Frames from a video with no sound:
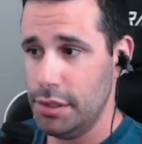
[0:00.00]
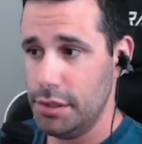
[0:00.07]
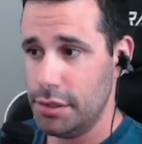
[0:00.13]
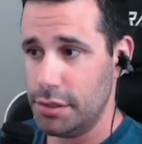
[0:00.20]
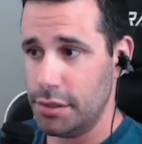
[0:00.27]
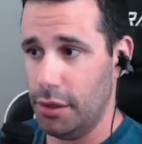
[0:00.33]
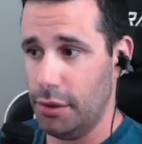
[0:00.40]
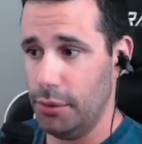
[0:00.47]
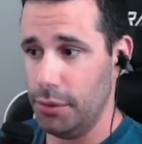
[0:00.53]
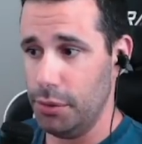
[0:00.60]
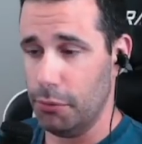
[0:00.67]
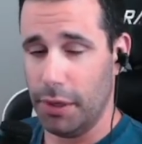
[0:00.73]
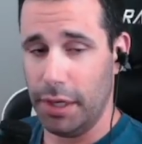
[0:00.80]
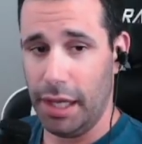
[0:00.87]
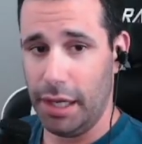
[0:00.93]
So you
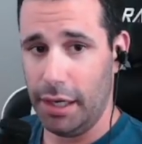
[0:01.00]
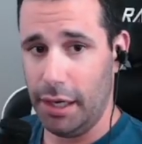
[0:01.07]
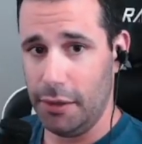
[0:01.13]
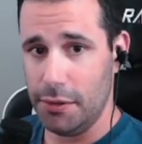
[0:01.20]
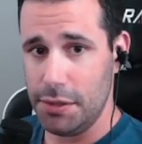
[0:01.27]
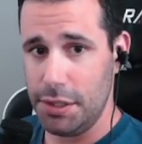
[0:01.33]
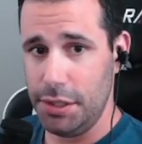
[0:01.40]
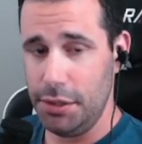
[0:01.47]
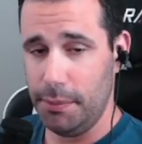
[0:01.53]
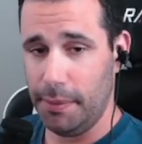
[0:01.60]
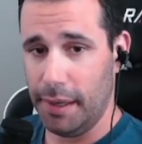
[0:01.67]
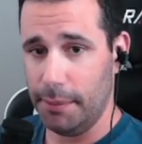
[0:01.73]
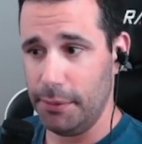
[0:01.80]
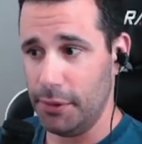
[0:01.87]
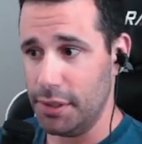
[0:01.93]
run out of energy, you
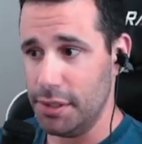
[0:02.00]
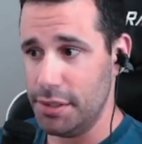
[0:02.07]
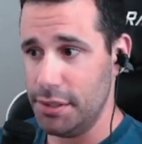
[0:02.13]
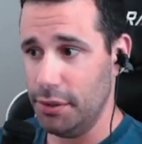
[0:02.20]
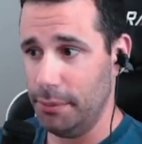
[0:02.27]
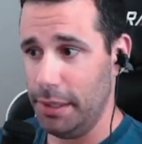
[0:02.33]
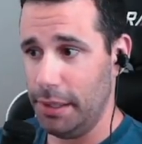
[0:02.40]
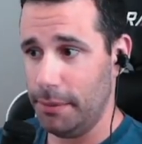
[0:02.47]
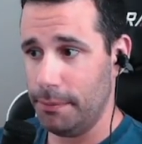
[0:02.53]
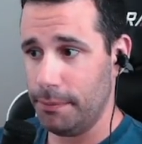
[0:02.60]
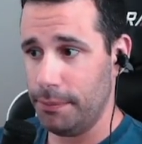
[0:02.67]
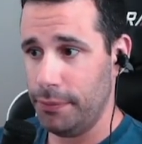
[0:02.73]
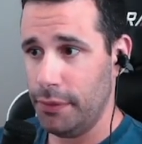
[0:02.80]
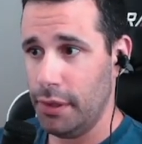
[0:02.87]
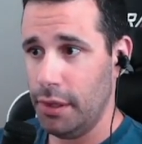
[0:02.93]
pop your concealment,
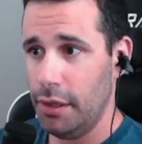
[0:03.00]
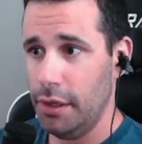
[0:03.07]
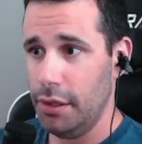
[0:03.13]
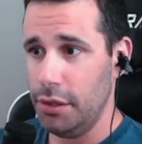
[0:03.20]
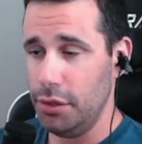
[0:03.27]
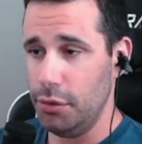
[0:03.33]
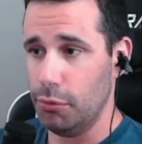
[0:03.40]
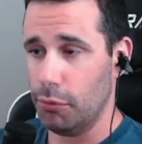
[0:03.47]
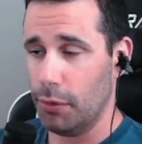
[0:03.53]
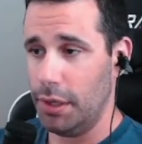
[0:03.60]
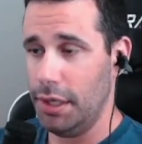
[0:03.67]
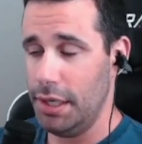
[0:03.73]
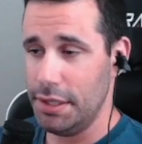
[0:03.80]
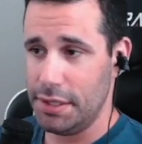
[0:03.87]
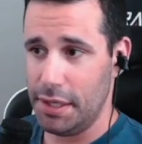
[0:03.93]
you run
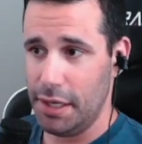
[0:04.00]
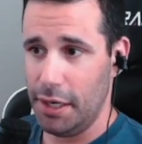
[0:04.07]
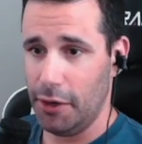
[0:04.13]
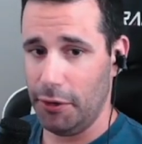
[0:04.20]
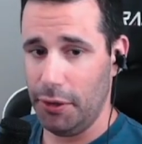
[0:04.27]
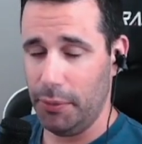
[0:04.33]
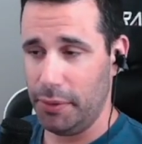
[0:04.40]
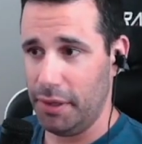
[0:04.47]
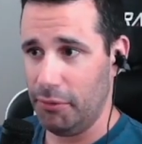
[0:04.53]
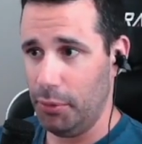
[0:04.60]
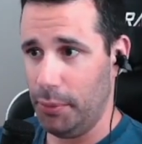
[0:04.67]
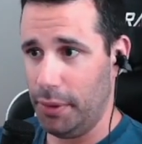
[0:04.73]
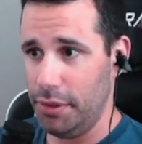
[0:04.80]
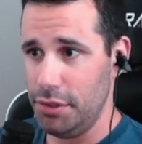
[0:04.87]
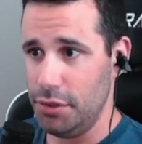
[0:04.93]
into the area with
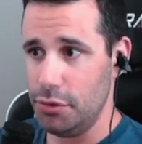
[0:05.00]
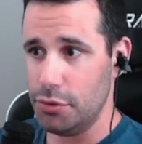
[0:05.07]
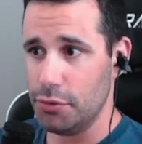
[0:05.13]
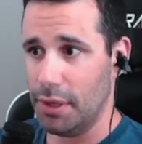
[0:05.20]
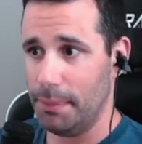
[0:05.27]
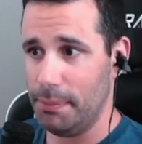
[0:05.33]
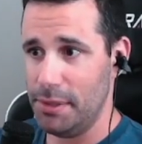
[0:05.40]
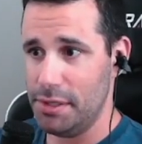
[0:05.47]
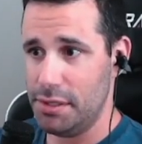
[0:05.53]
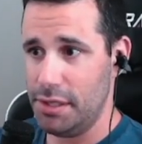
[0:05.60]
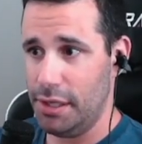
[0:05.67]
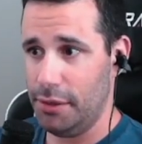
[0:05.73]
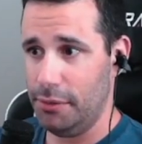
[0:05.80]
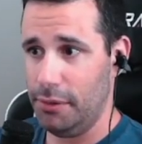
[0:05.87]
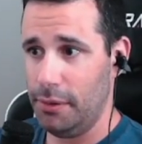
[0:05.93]
everyone, you drop this
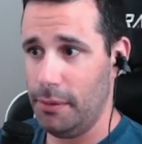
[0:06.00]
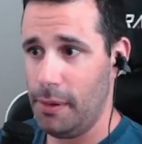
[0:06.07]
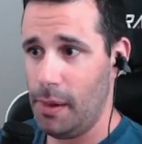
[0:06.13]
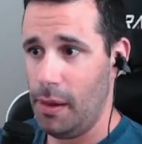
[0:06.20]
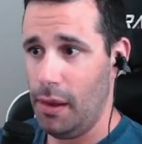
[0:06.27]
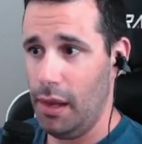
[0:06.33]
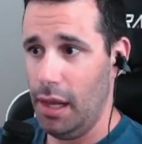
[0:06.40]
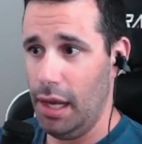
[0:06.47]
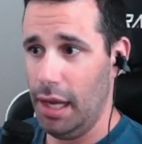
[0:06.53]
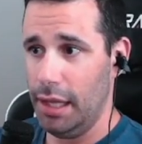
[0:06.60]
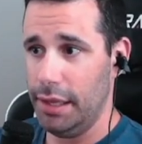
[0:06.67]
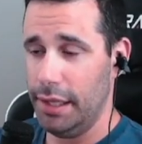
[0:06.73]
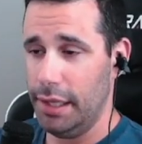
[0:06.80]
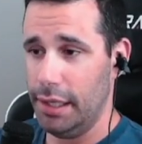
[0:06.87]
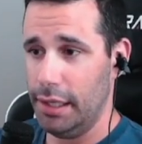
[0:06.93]
down,
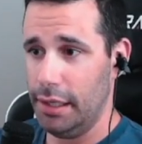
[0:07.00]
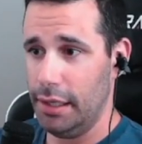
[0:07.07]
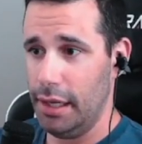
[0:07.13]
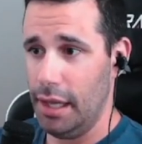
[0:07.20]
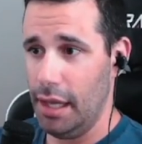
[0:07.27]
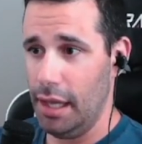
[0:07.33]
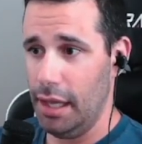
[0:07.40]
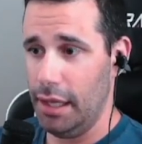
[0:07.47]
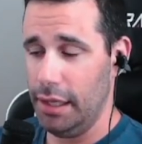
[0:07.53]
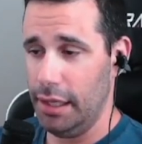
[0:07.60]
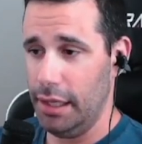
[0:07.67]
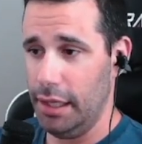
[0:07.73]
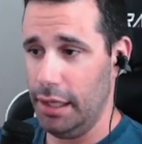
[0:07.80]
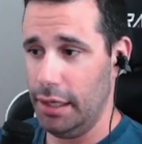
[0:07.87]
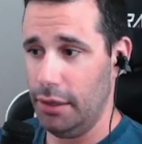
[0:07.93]
and then
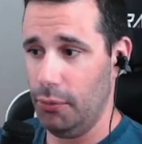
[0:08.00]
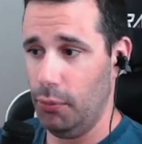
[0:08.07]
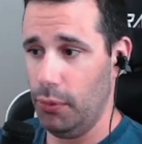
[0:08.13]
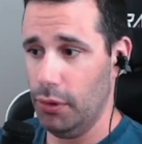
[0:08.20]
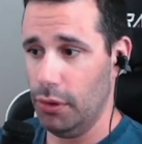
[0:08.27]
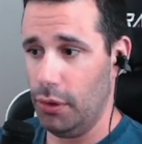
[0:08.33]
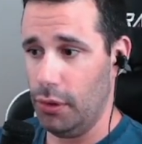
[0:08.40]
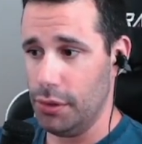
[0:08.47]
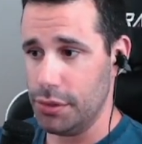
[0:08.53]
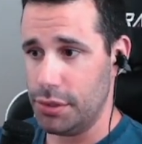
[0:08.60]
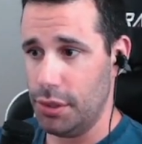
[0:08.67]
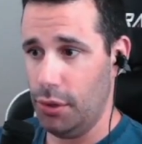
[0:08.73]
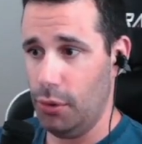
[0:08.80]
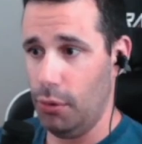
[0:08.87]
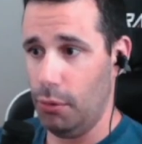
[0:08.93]
it will
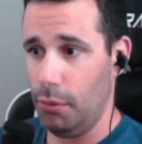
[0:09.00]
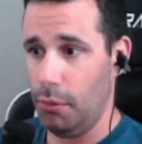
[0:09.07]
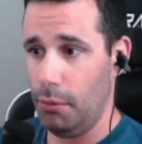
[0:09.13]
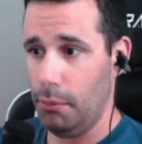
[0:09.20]
also